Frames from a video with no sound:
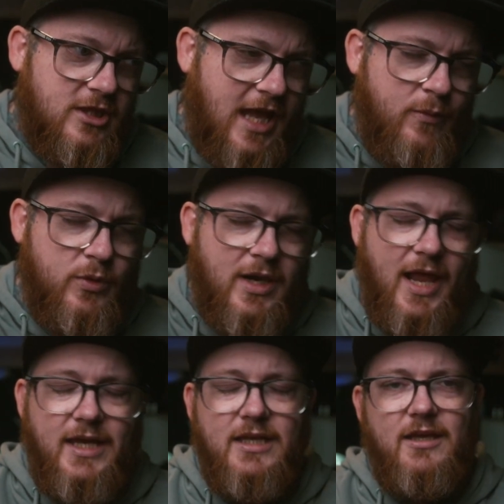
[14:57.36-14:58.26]
I would
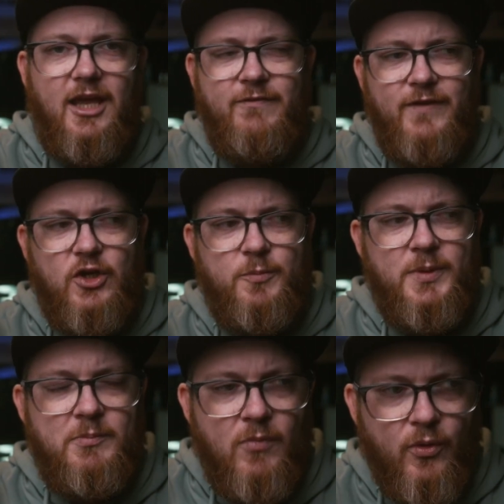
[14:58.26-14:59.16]
like if it could
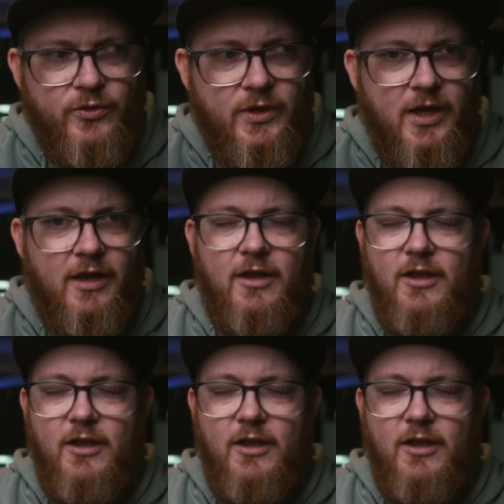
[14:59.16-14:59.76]
be modular.